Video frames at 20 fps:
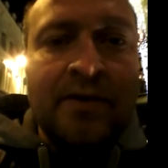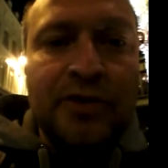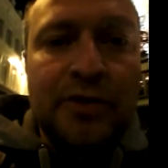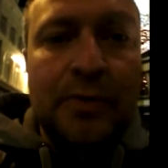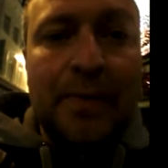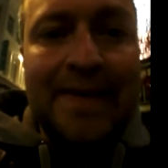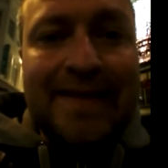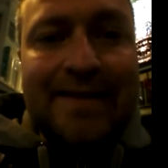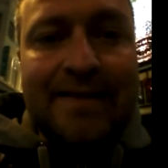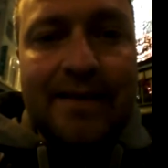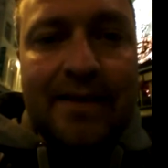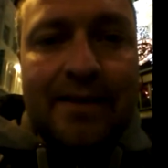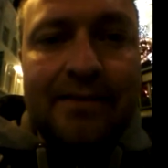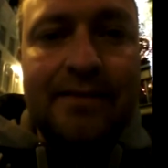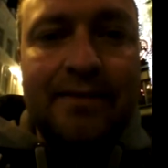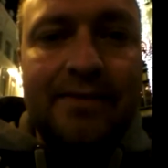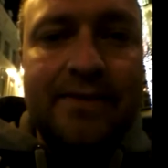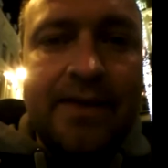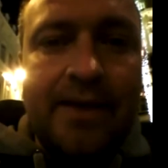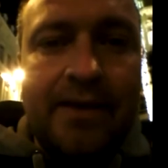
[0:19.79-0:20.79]
So as
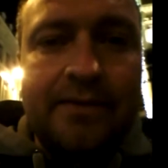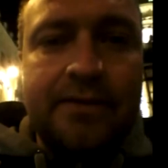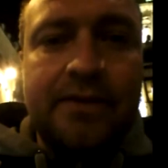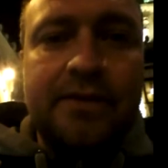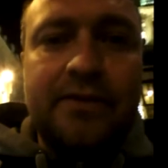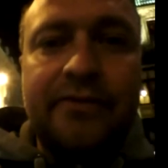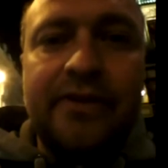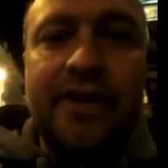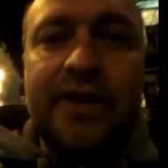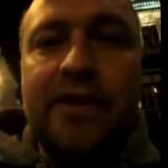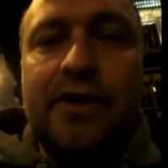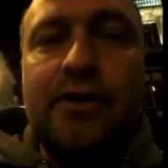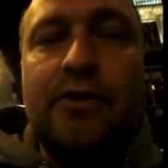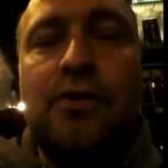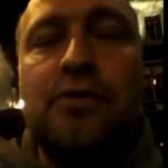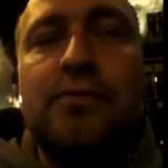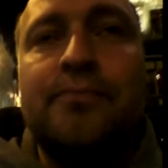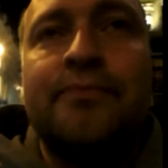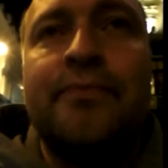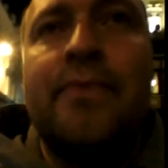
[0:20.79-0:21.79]
said in the other
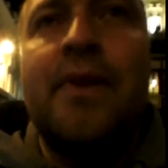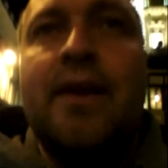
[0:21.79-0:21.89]
video,